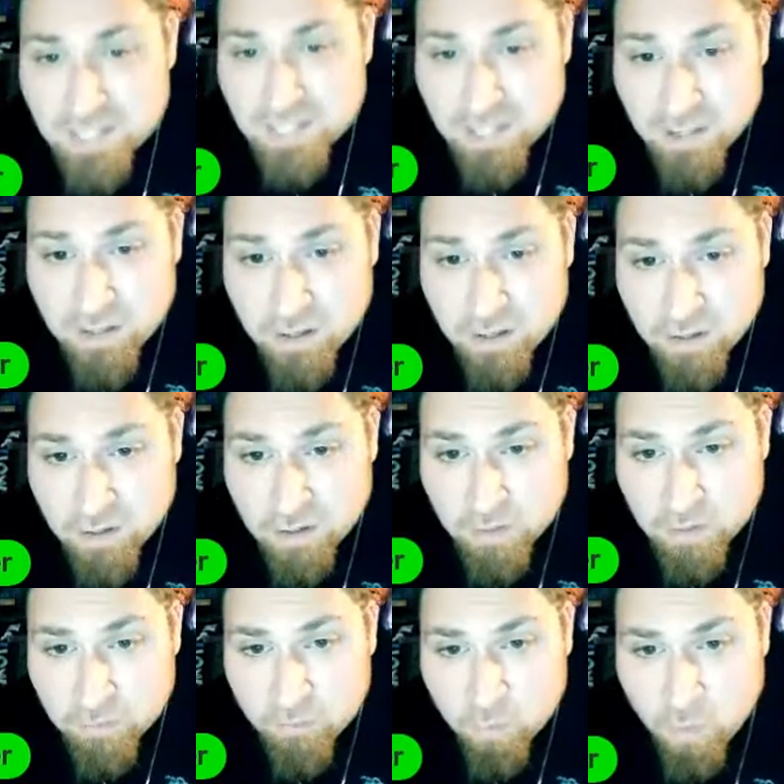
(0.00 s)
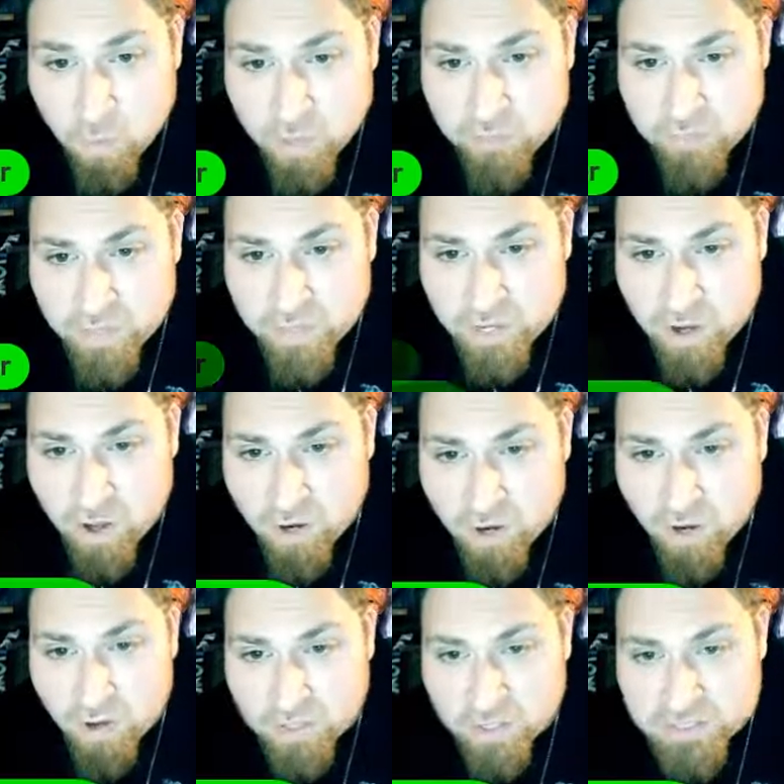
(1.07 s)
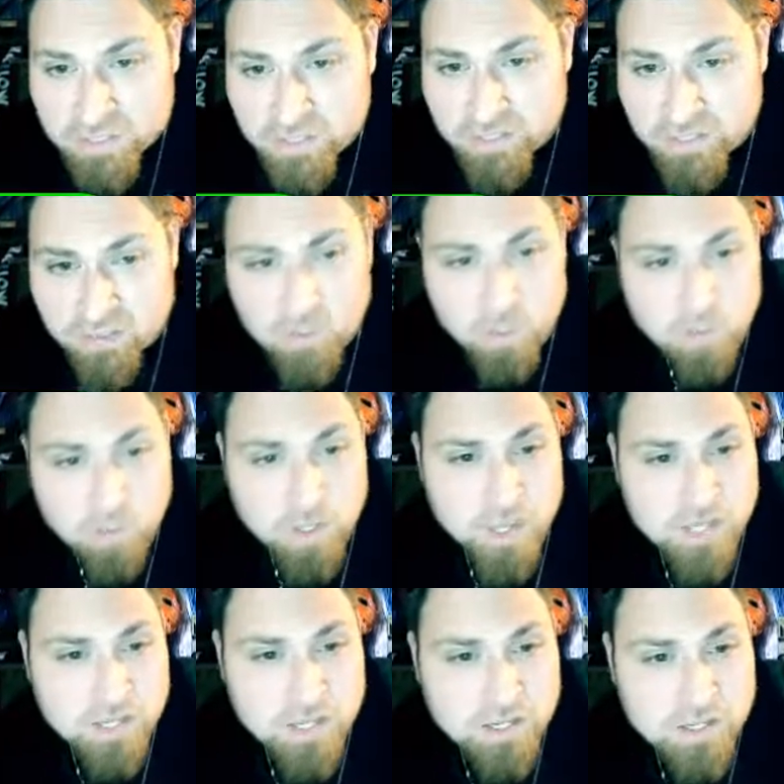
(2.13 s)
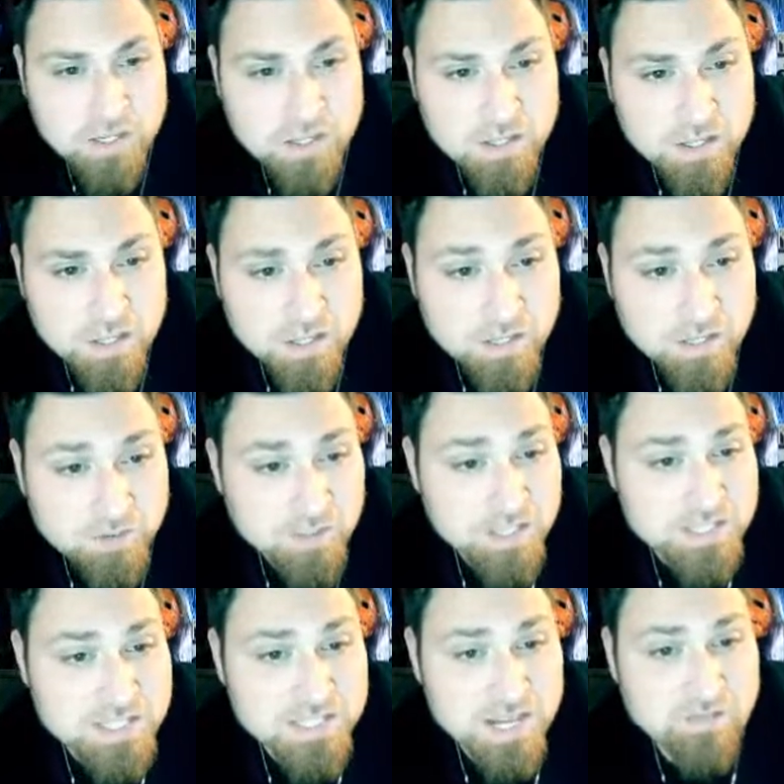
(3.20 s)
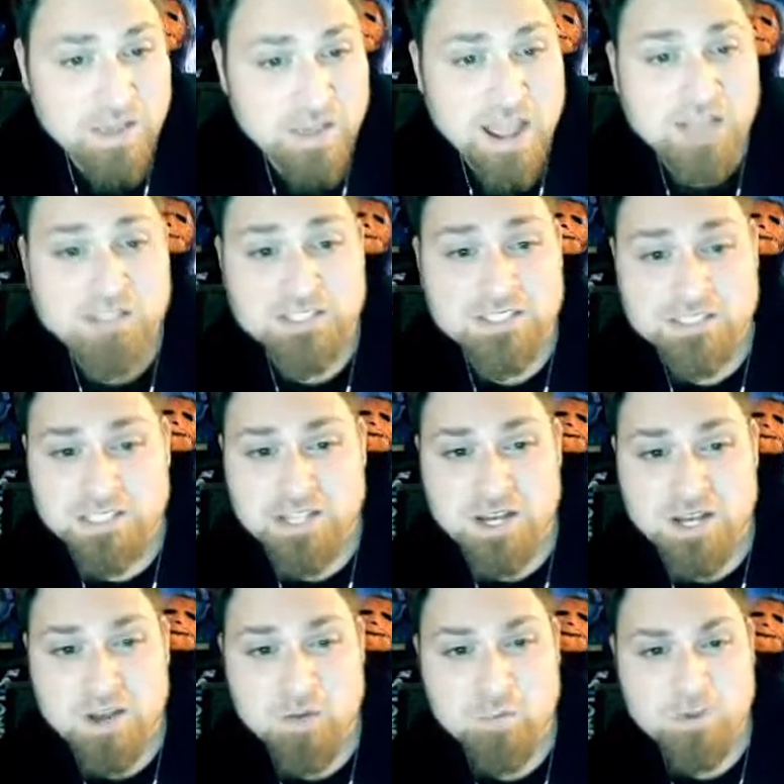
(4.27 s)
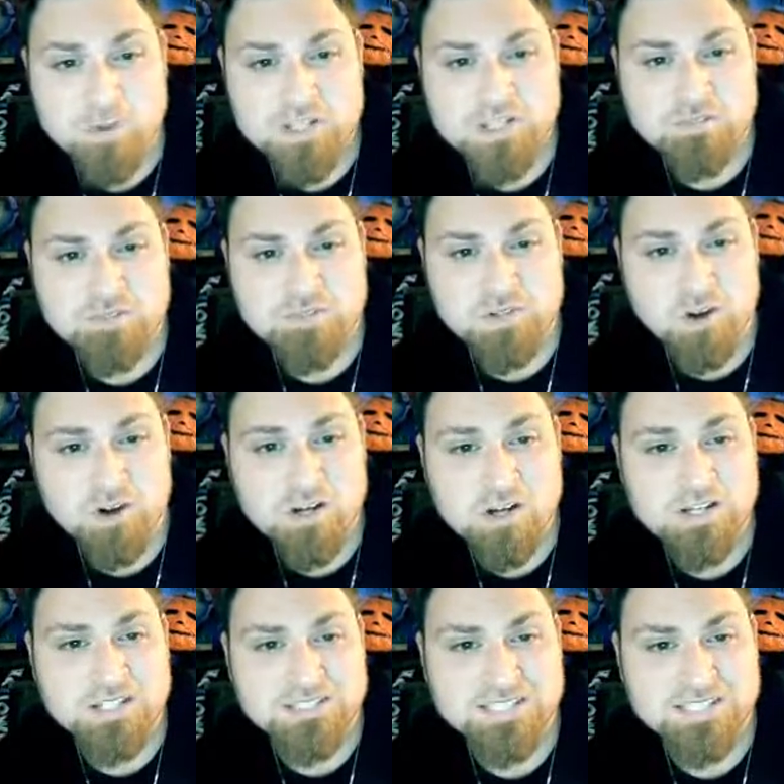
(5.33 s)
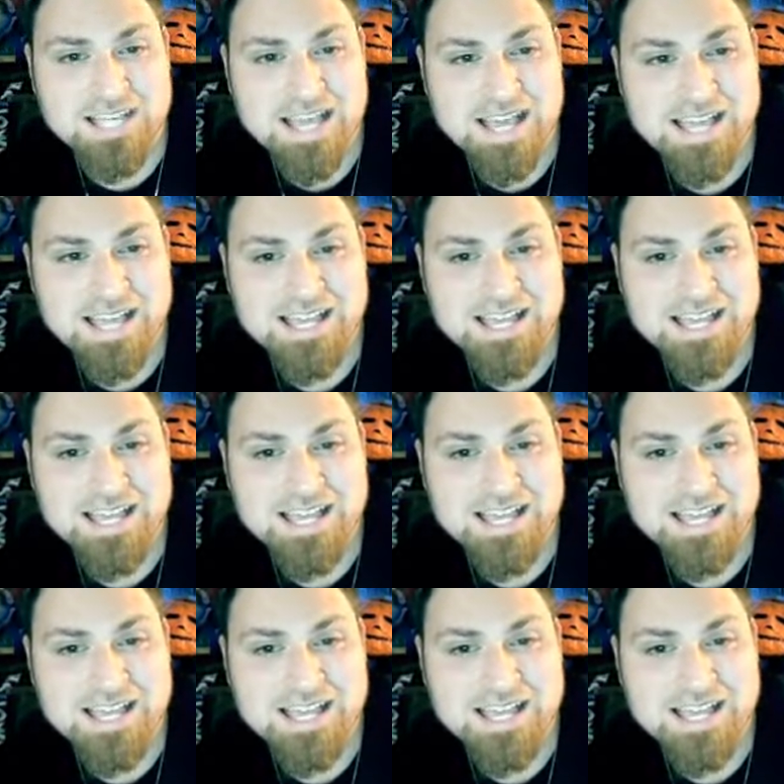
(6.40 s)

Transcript: What if they got Ozzy to play instead of Alice? Prince of Darkness, huh?